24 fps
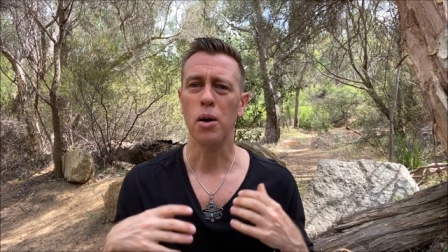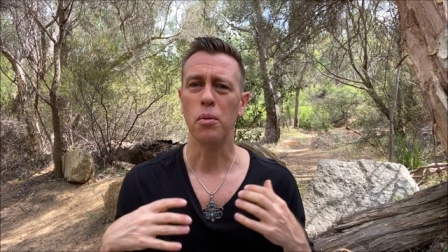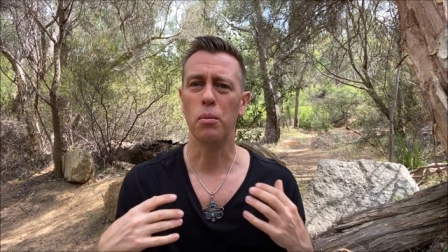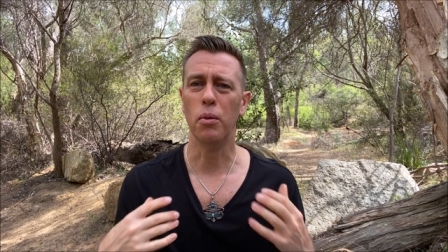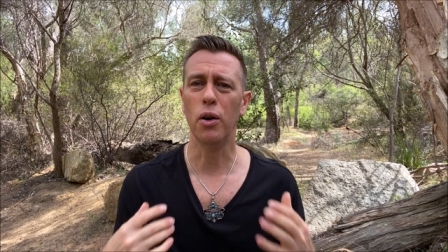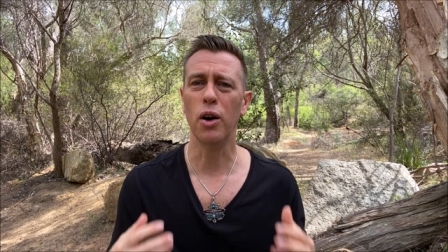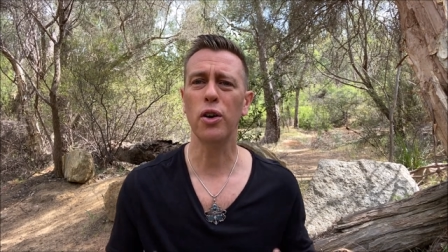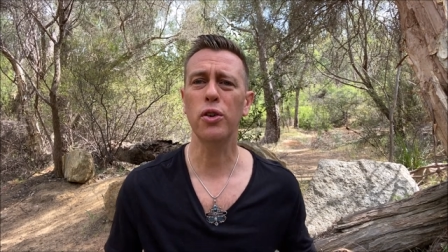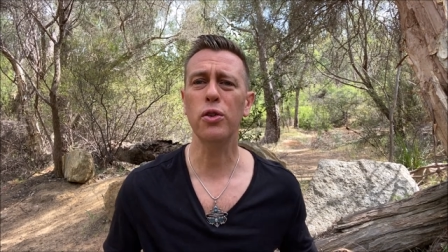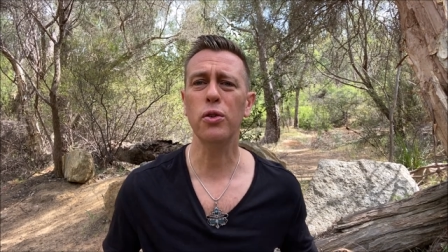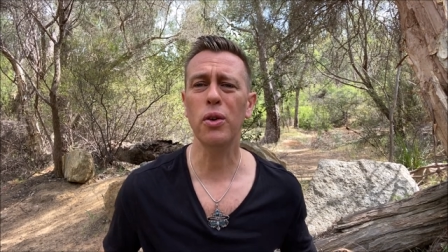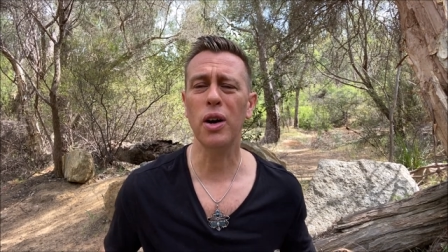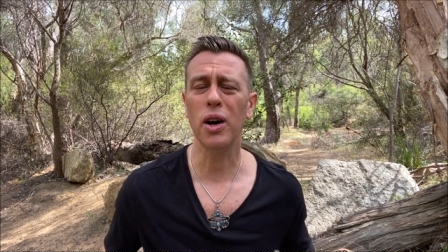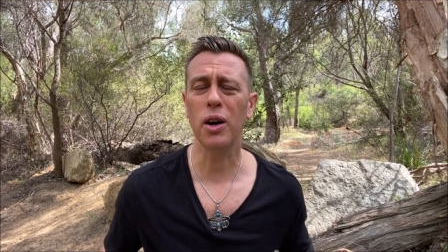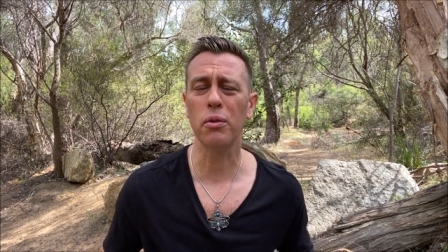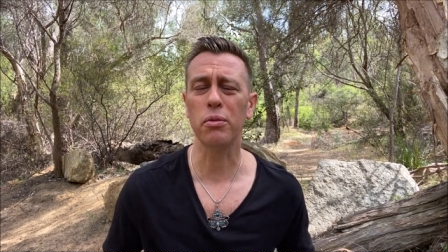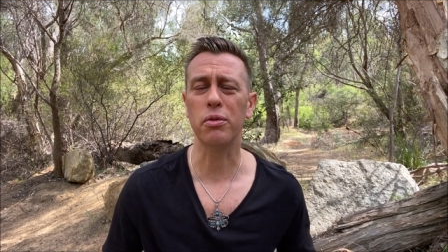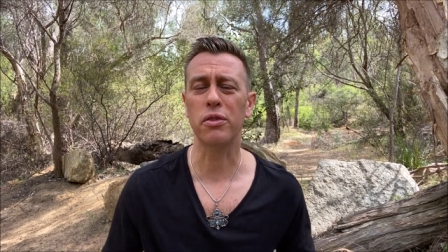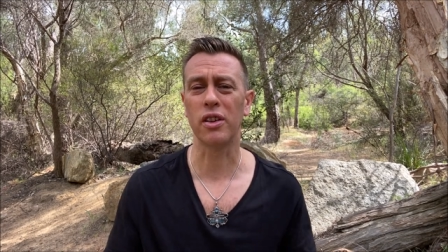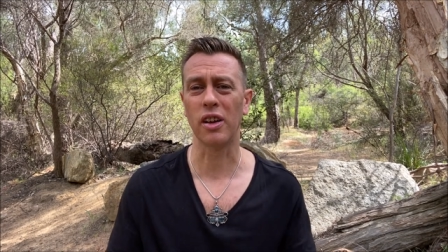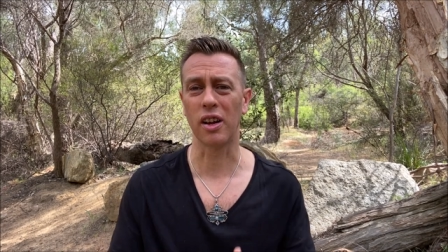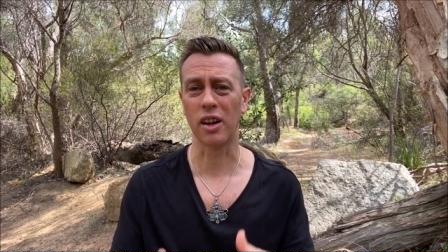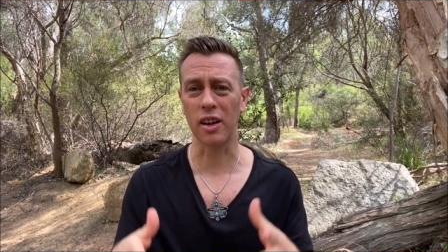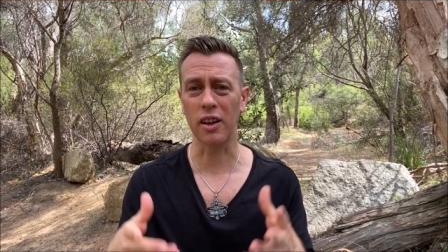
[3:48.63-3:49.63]
Myrtle
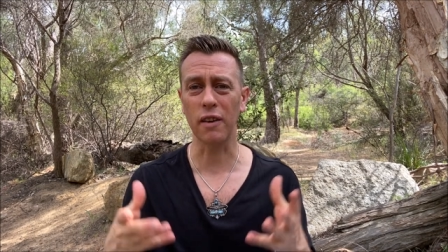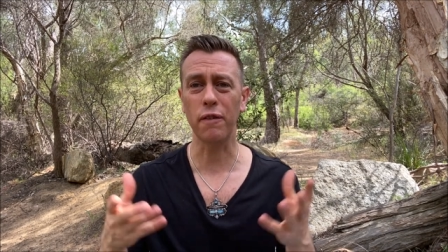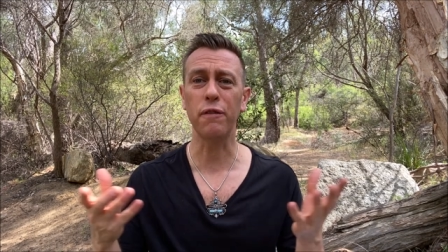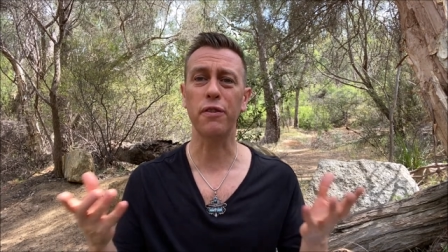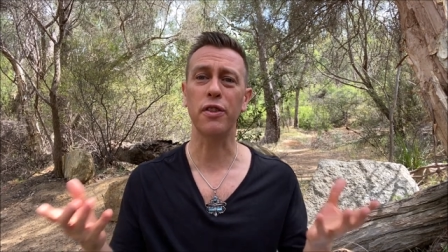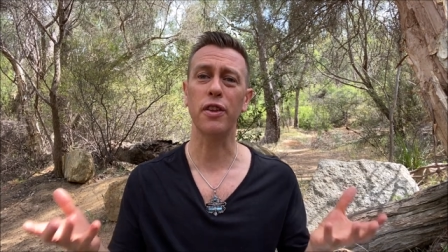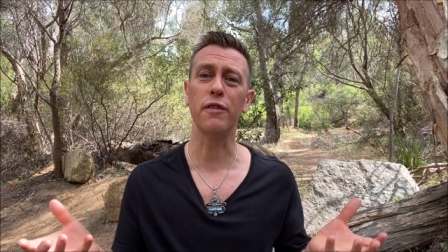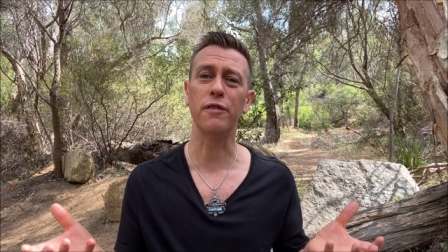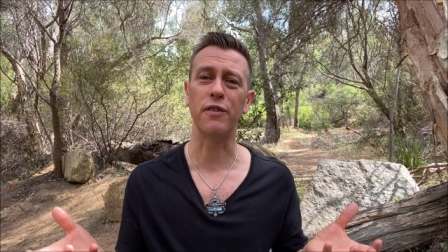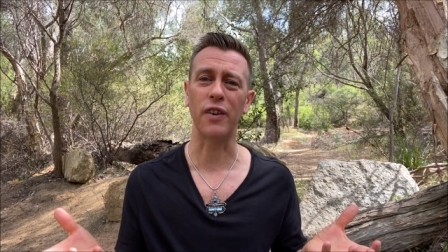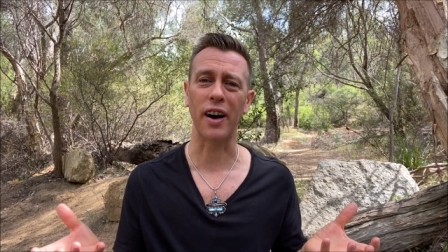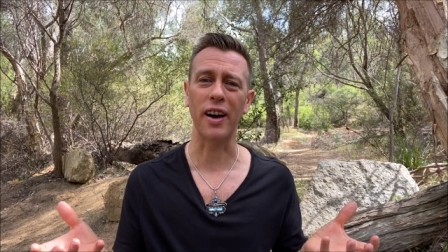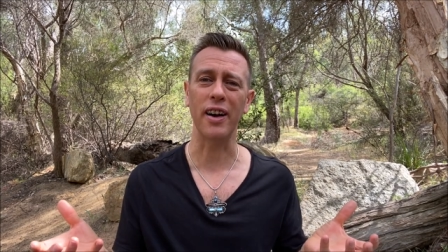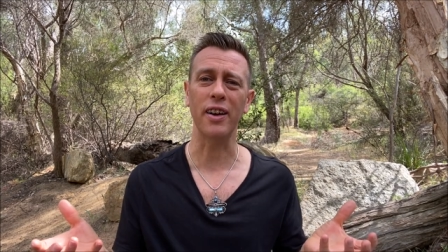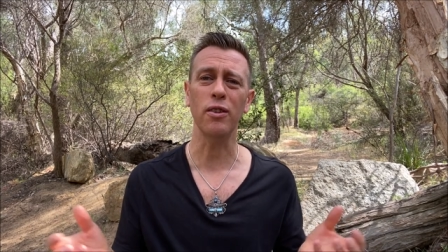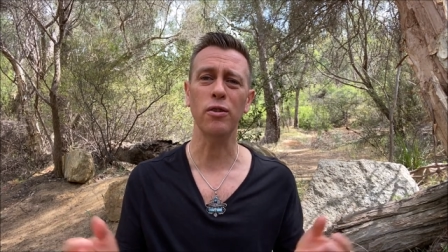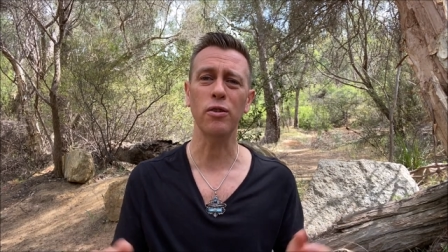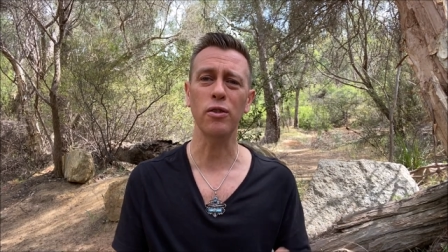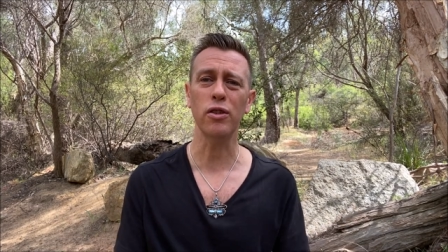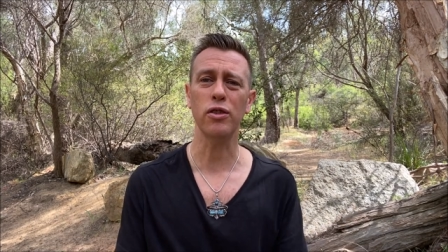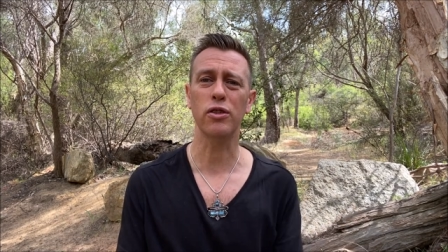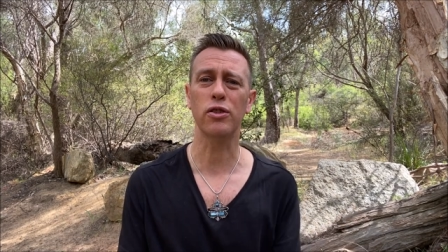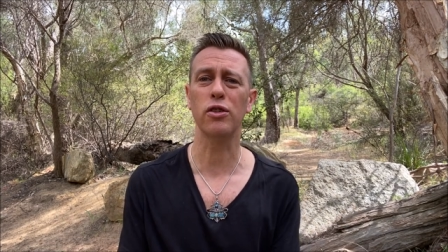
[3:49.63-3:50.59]
helps to lift the veil